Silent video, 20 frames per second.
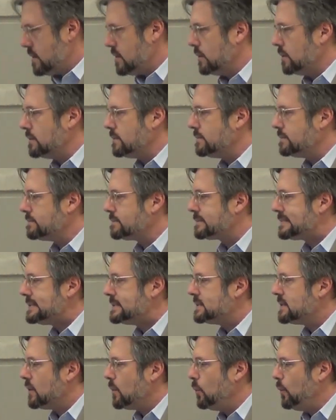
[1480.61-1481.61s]
Oh,
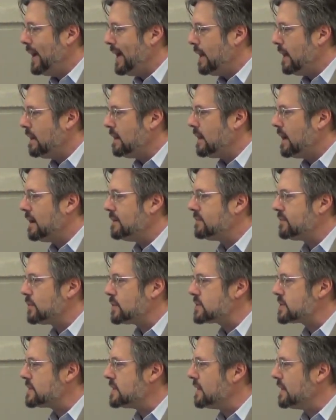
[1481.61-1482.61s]
well,
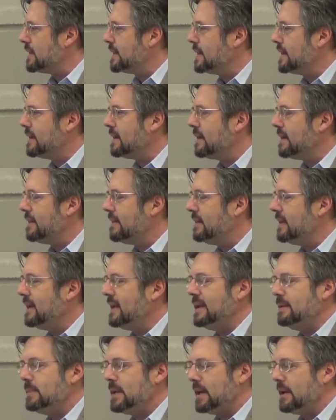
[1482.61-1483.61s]
unfortunately, the
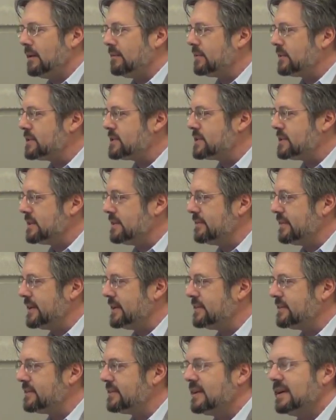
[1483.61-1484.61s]
email version of
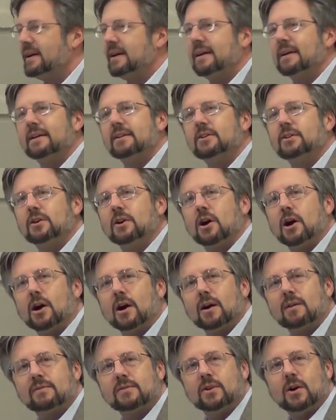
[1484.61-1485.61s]
this
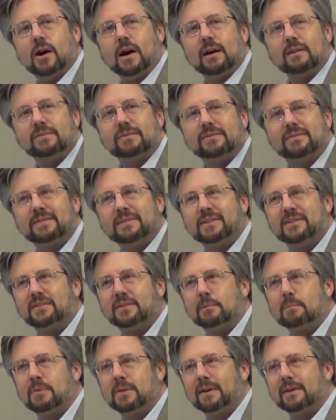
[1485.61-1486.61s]
carved off
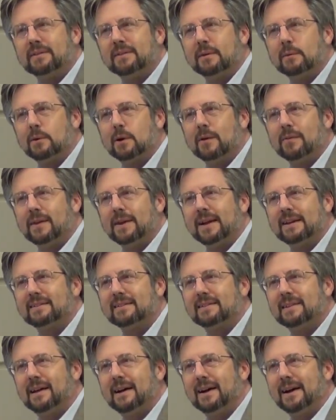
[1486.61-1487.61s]
some things that were on the
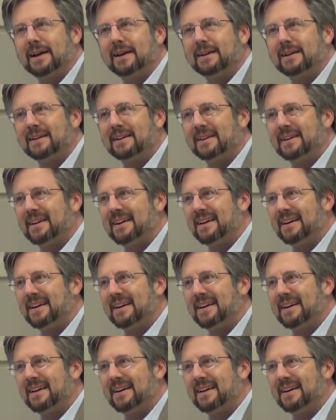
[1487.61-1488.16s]
next slide.